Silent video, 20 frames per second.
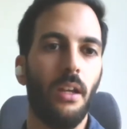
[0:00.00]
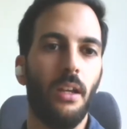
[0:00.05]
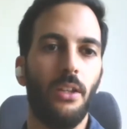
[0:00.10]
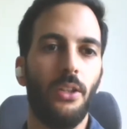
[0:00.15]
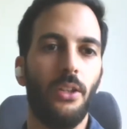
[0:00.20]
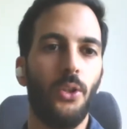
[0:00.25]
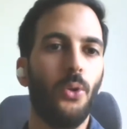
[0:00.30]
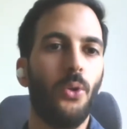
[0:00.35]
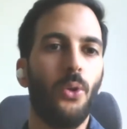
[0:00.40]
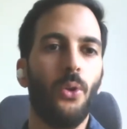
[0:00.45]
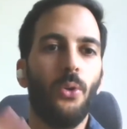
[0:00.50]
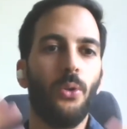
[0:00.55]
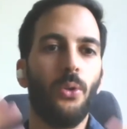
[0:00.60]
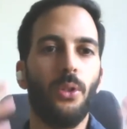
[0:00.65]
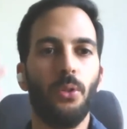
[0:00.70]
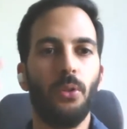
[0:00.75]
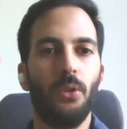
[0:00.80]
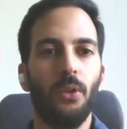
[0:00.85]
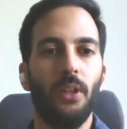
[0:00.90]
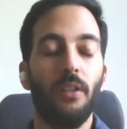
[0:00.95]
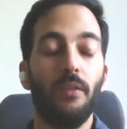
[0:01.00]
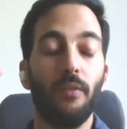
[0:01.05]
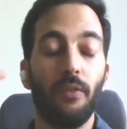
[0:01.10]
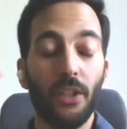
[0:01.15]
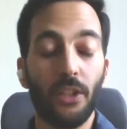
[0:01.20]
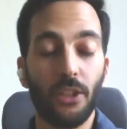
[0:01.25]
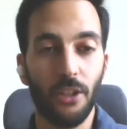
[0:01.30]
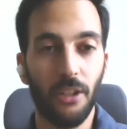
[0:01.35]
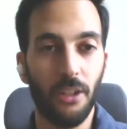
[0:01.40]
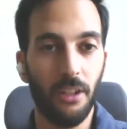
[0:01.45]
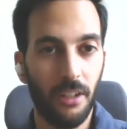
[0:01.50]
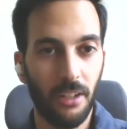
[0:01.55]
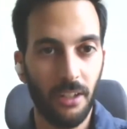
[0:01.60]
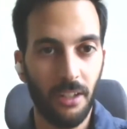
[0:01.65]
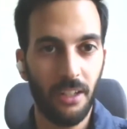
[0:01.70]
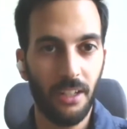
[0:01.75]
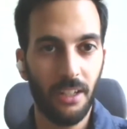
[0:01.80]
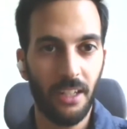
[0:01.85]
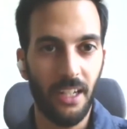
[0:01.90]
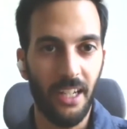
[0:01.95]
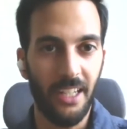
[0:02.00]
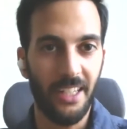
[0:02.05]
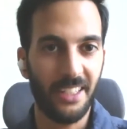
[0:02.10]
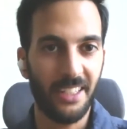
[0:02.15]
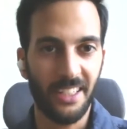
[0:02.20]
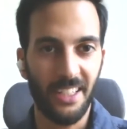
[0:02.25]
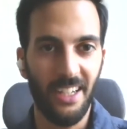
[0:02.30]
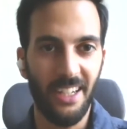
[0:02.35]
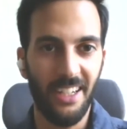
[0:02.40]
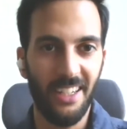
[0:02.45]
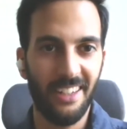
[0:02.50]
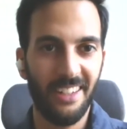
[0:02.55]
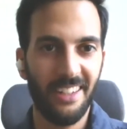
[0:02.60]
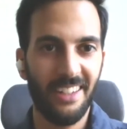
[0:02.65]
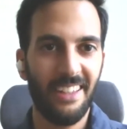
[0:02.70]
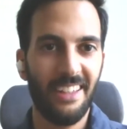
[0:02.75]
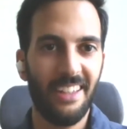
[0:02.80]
you envision a design,